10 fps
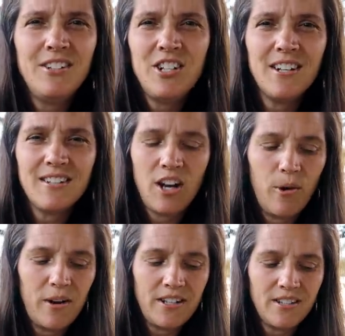she does that
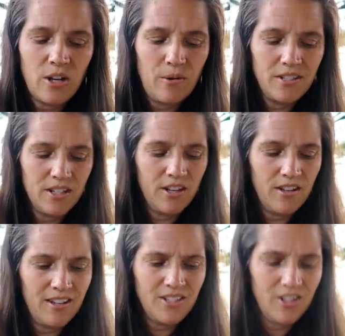already. So mm -hmm. it's, a mm-hmm.
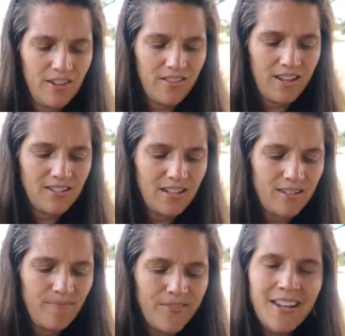good, it's a good thing to
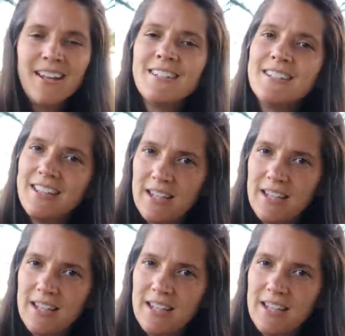see